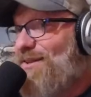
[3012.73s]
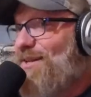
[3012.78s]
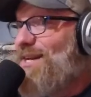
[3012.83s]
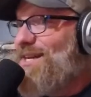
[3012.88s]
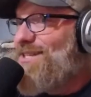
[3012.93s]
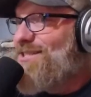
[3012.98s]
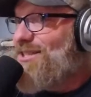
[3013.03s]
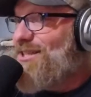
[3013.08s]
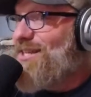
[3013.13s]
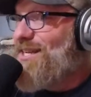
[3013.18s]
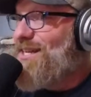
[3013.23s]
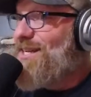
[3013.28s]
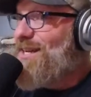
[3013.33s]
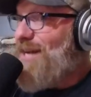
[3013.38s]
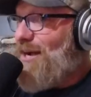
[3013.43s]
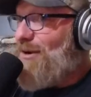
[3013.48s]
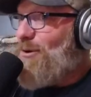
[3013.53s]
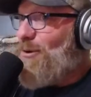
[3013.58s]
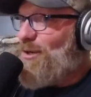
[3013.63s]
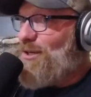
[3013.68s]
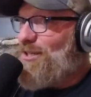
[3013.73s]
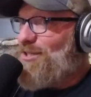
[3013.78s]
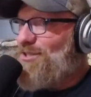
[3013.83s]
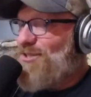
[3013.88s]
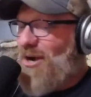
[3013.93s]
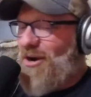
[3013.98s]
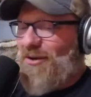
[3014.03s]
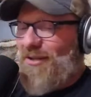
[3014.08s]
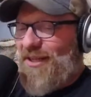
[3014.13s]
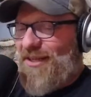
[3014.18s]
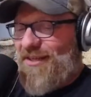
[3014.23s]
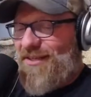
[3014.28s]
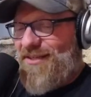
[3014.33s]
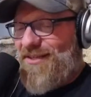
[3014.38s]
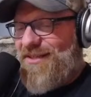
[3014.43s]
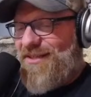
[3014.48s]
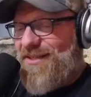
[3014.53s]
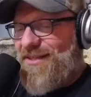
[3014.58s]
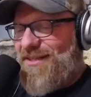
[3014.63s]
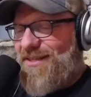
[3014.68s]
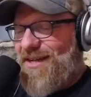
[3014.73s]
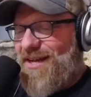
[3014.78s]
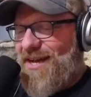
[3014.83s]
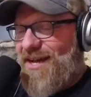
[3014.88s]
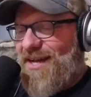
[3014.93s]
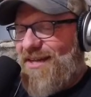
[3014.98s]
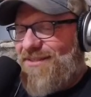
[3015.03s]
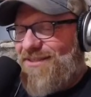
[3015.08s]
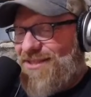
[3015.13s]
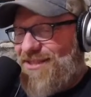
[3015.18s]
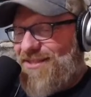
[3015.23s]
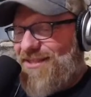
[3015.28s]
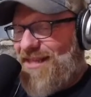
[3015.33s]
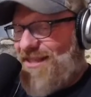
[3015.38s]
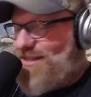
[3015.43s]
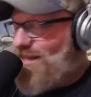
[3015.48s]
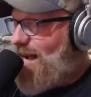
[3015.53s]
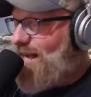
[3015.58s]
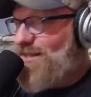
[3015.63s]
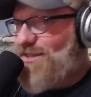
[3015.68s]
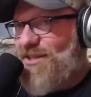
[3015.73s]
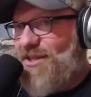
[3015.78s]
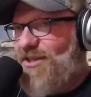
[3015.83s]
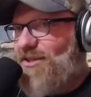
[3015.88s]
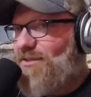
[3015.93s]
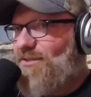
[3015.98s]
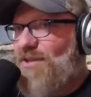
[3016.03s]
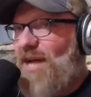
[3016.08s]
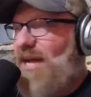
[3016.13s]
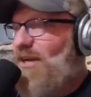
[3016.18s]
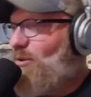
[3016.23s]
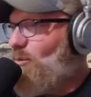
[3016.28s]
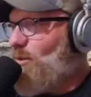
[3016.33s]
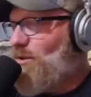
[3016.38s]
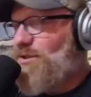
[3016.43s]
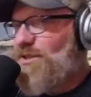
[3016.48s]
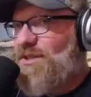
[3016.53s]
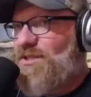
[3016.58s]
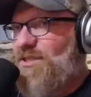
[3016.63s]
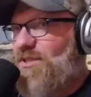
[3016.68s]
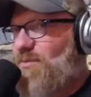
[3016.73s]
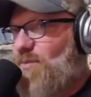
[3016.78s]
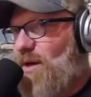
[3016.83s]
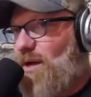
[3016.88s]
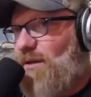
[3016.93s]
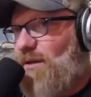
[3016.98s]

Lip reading: She according to Charlotte, she said Tide'll work just as well.